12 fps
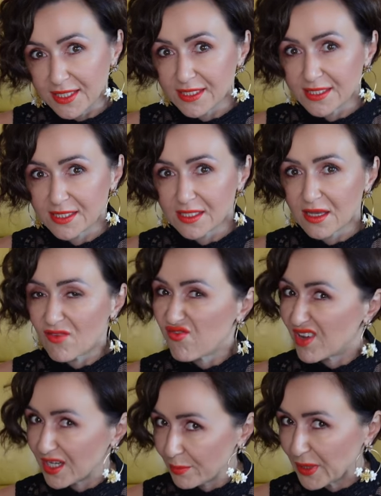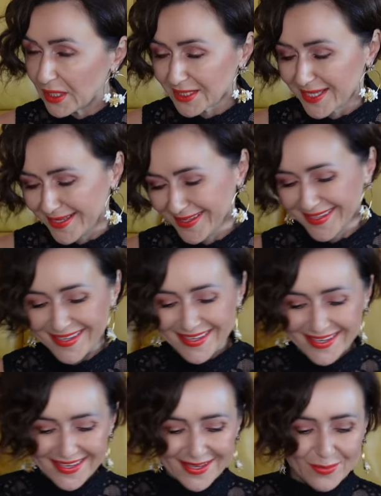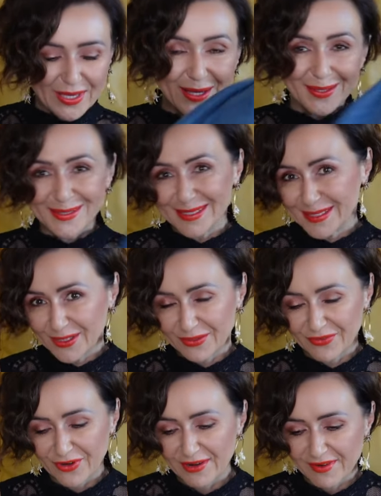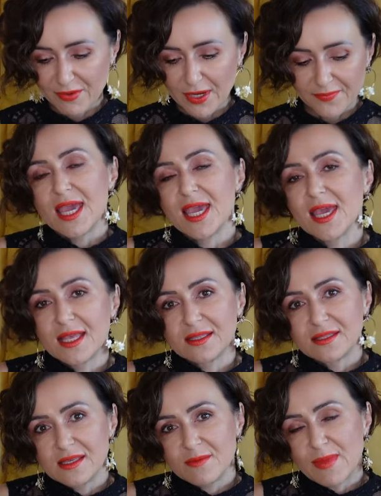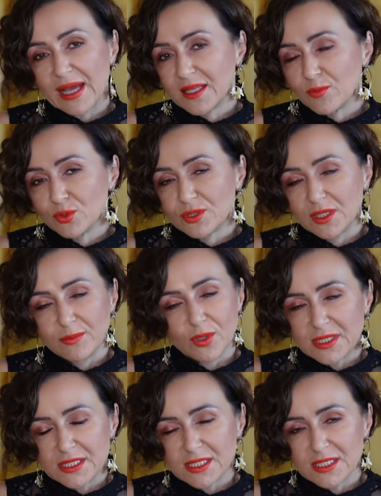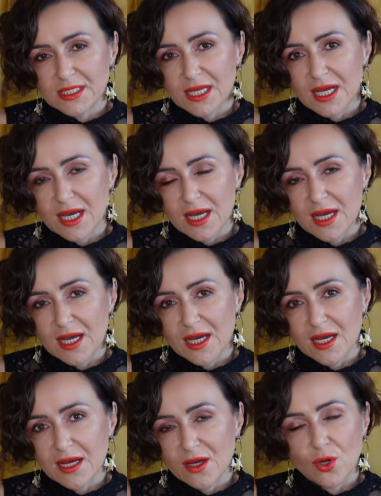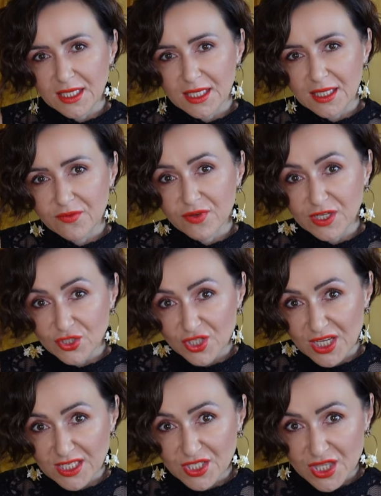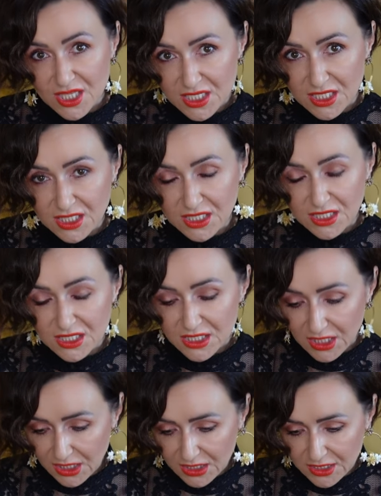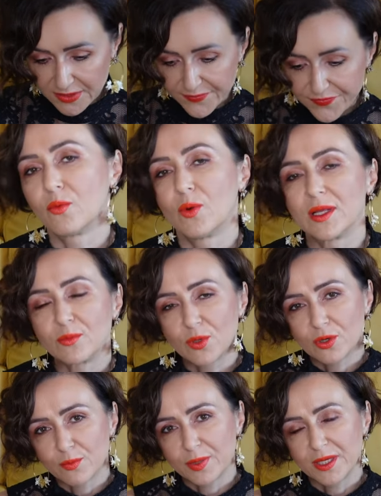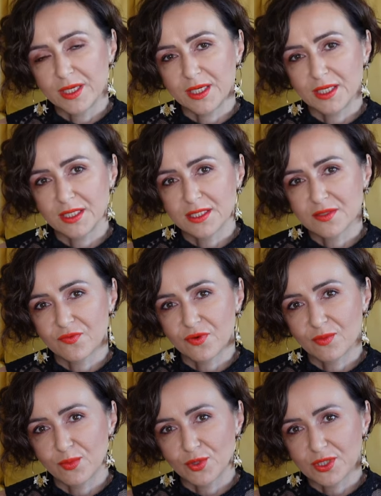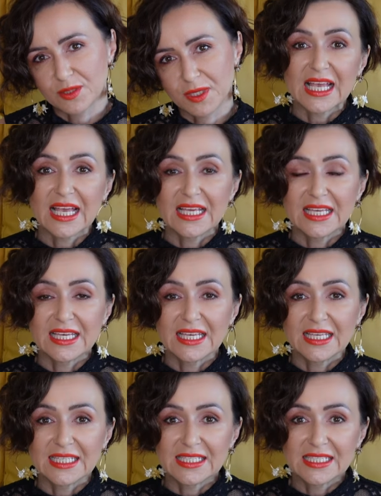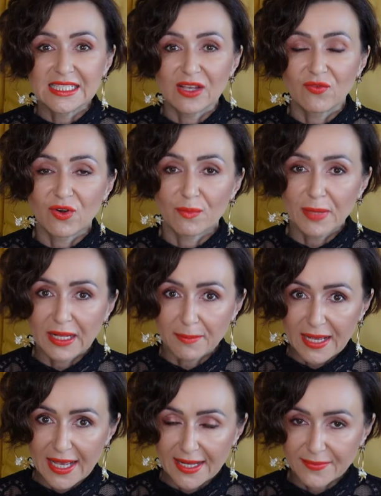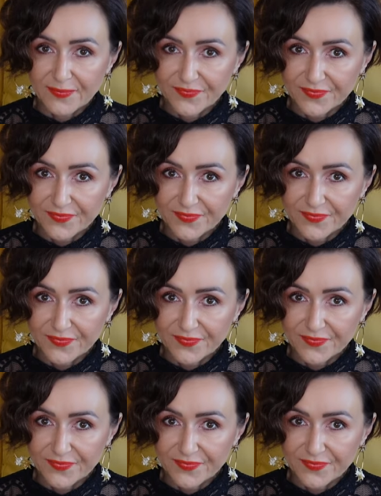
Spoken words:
this funny piece, because it's not for everyone. And Magda Butrym, this is in French size 36. One more piece from bottom is from Balmain.